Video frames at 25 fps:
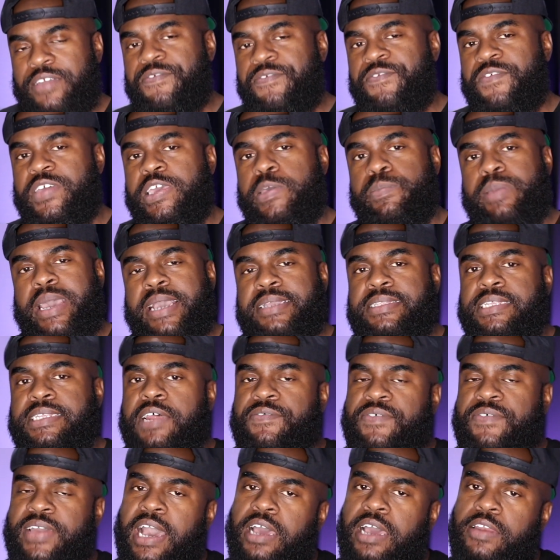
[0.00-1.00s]
feedback that
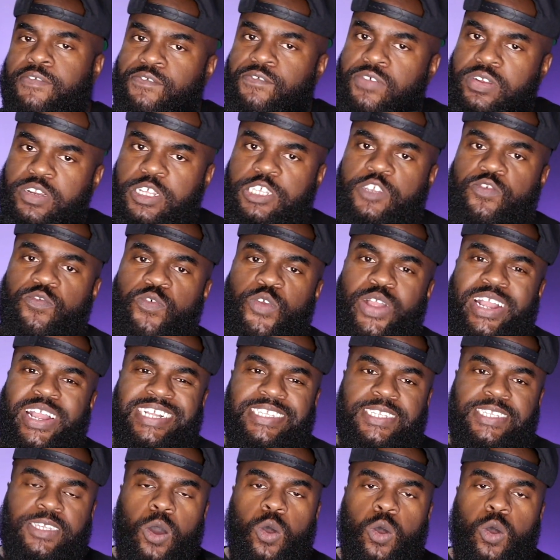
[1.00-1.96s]
I've gotten from this fragrance